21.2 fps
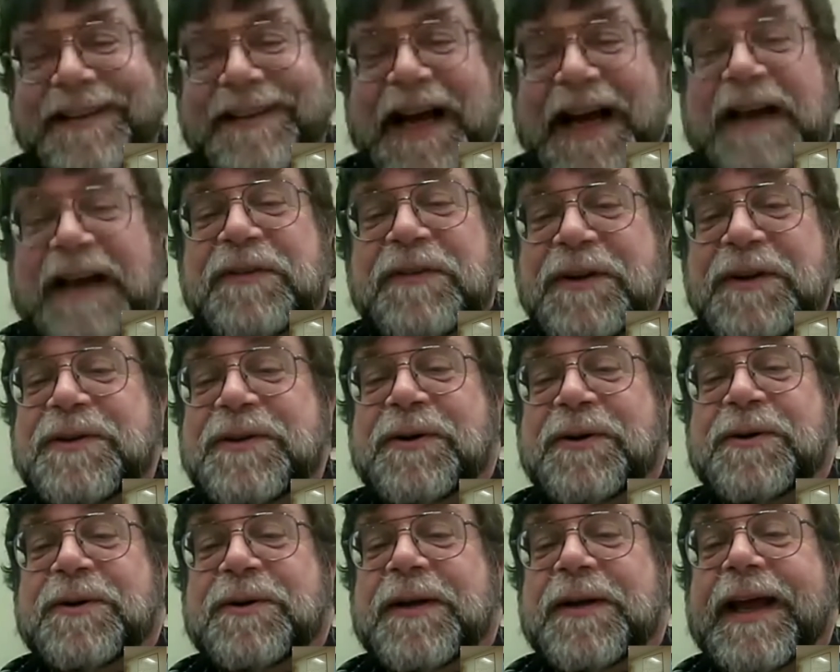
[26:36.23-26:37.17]
I've used
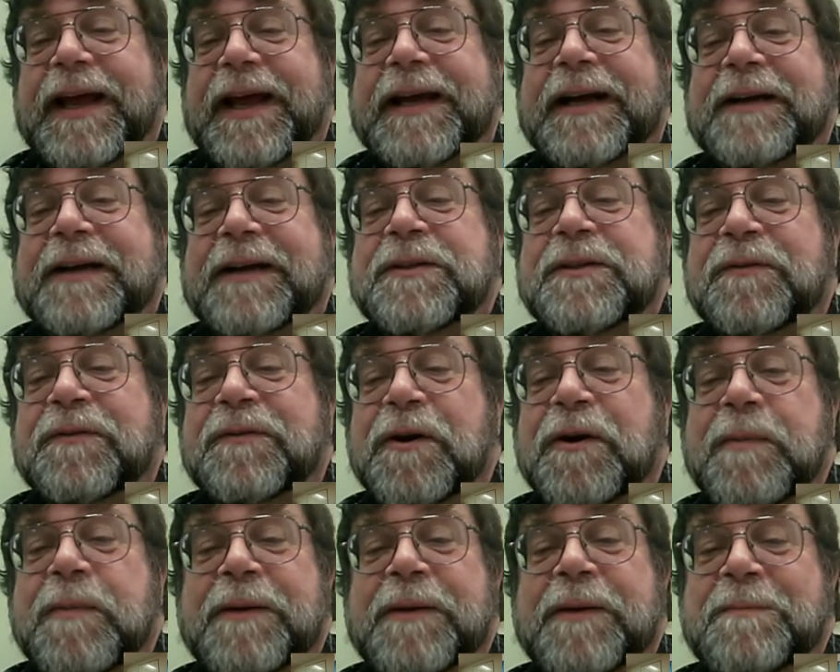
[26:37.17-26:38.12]
Google Hangouts a fair
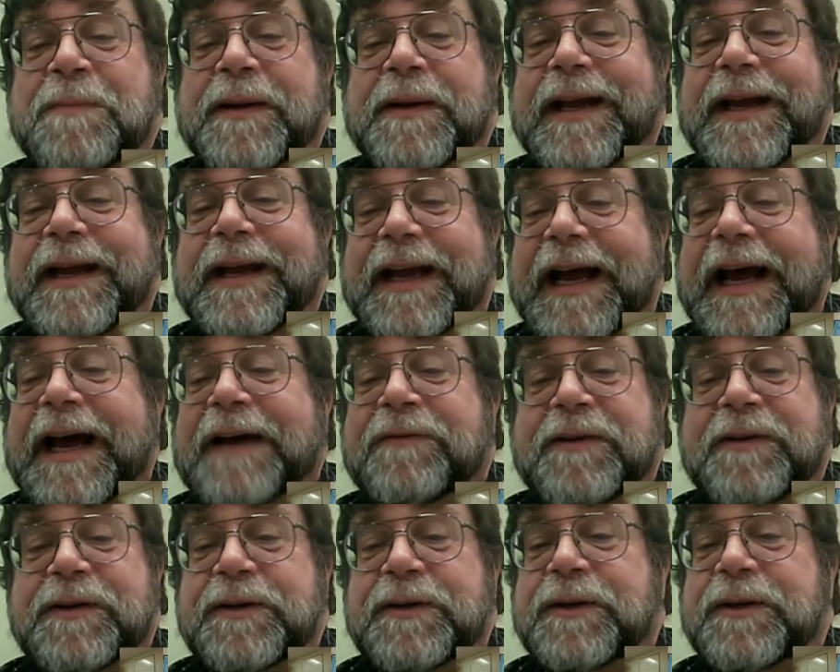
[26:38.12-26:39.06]
amount, but I
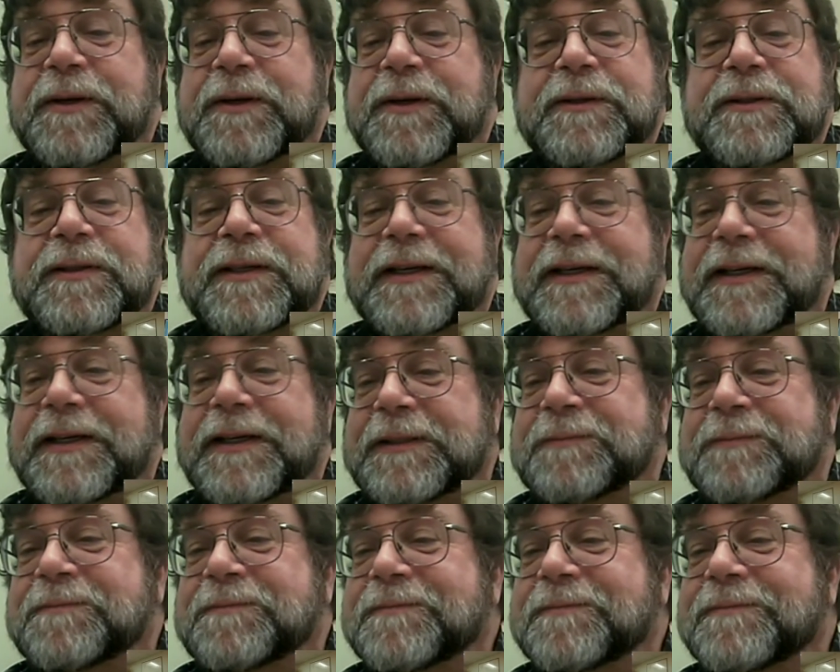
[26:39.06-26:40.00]
haven't used
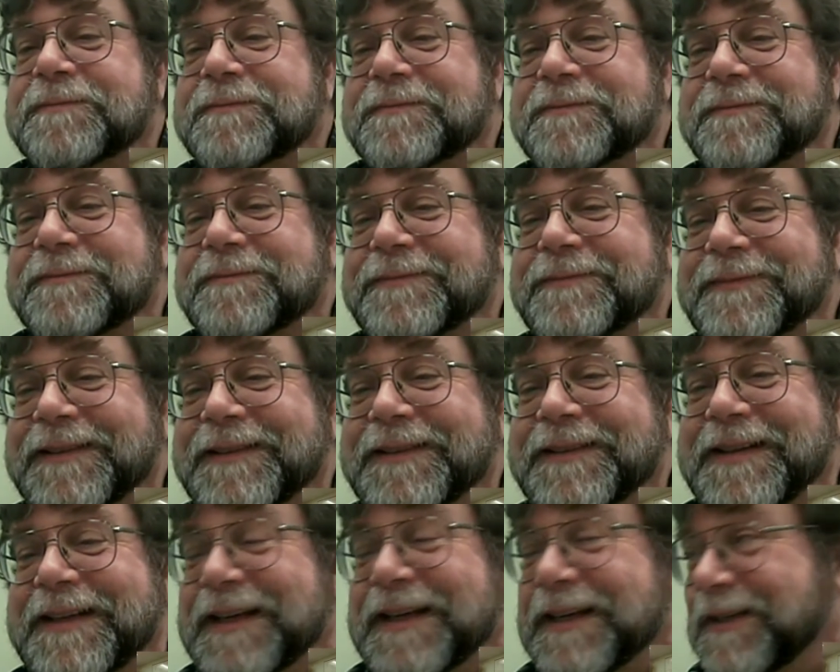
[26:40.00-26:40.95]

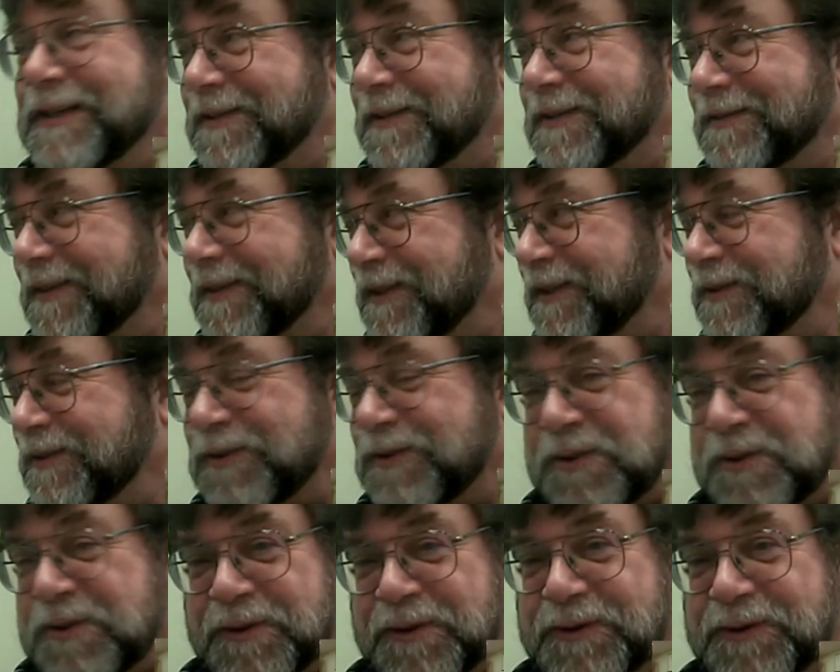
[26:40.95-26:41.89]
these
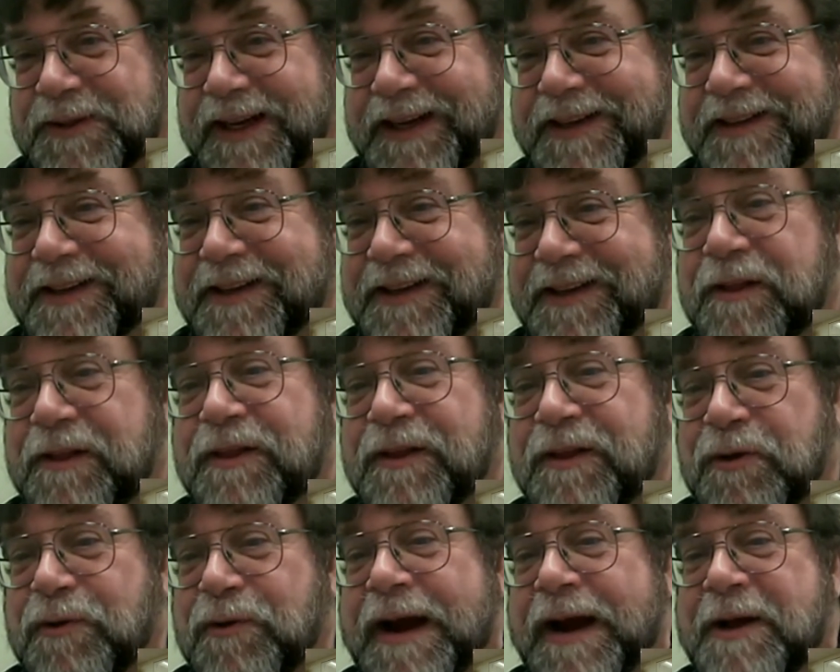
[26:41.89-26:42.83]
tools like the
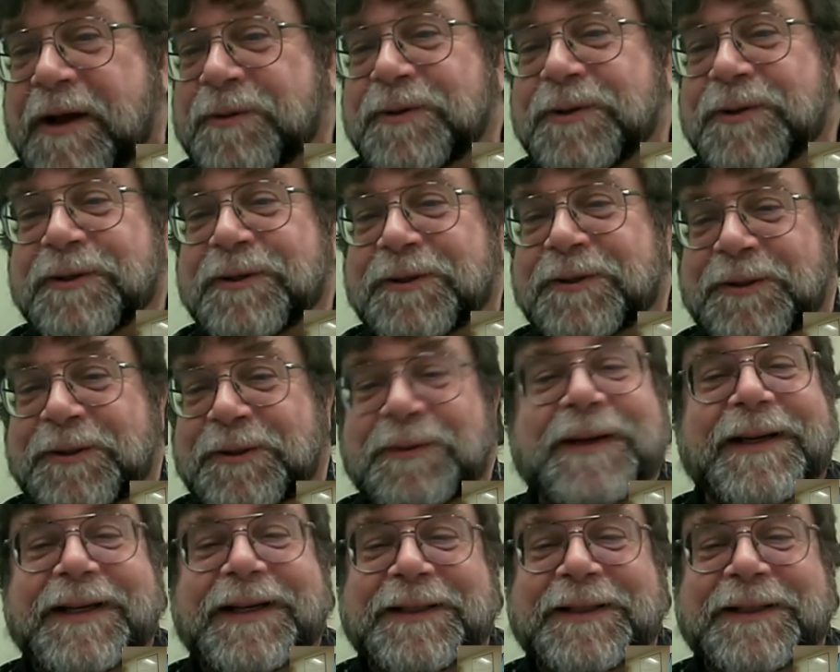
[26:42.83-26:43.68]
Crown tool.